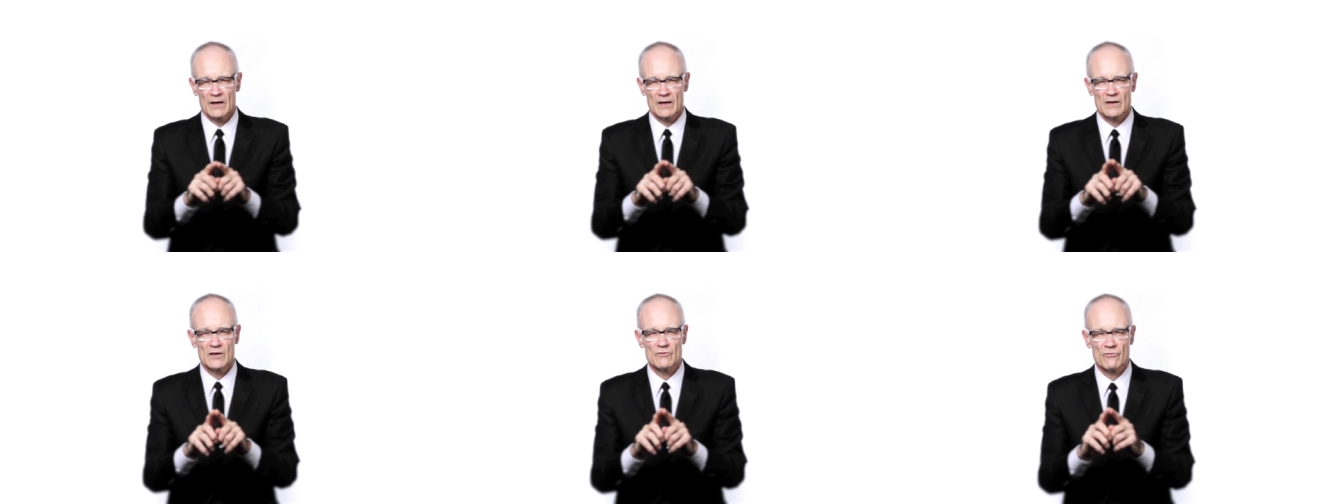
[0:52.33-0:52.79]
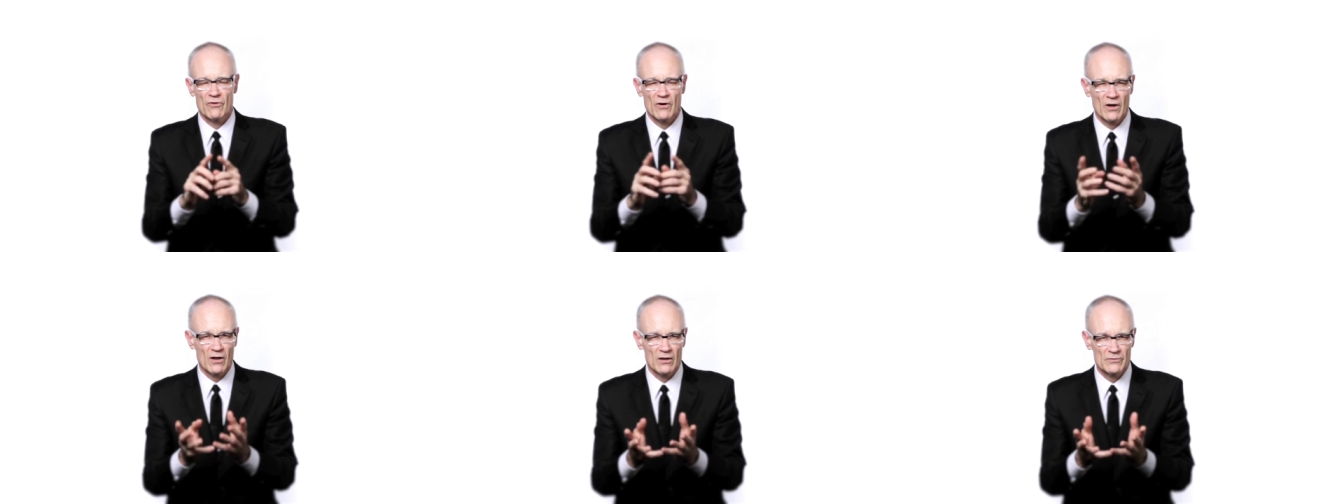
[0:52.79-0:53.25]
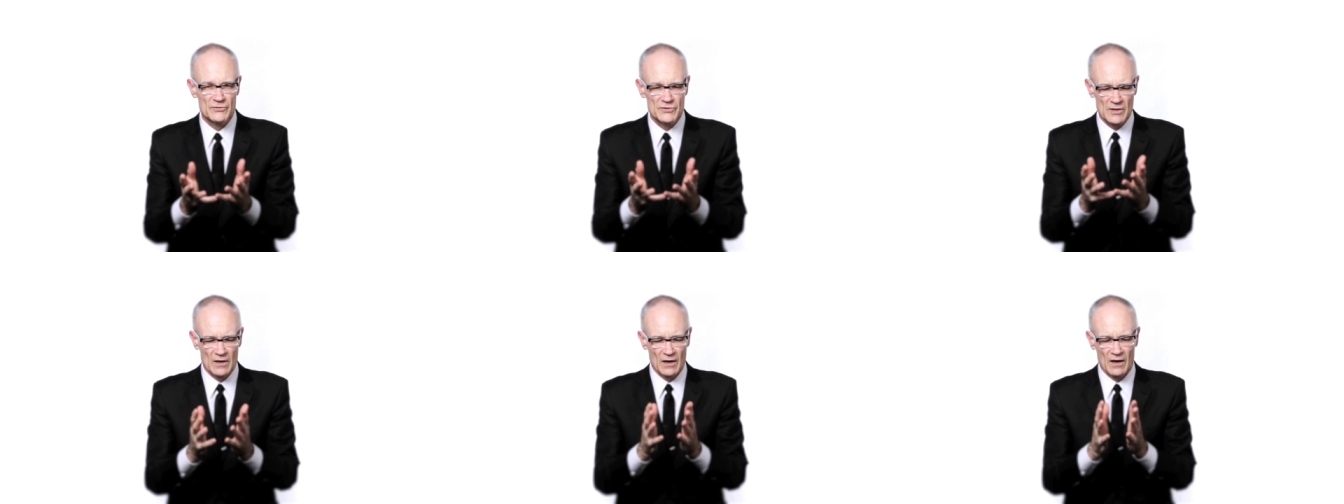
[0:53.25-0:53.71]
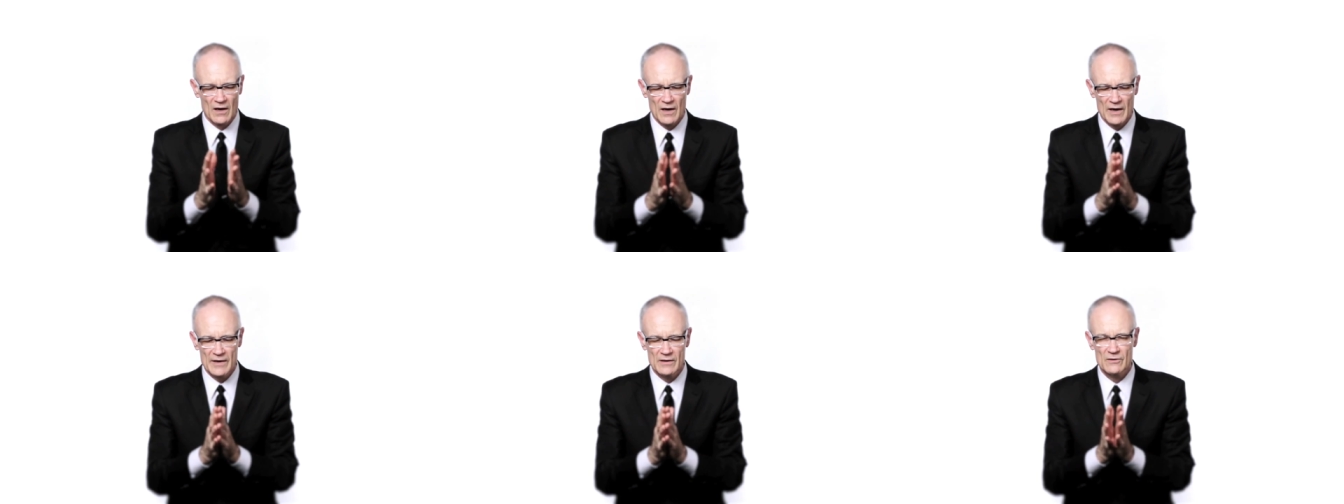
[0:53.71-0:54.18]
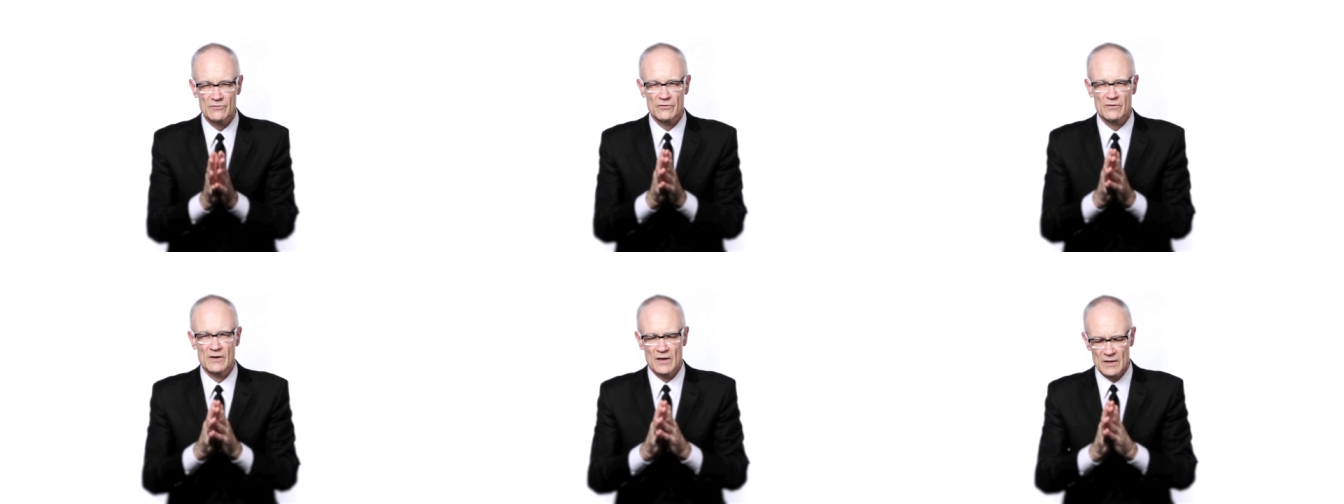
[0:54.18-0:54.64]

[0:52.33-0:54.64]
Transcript: It involves a kind of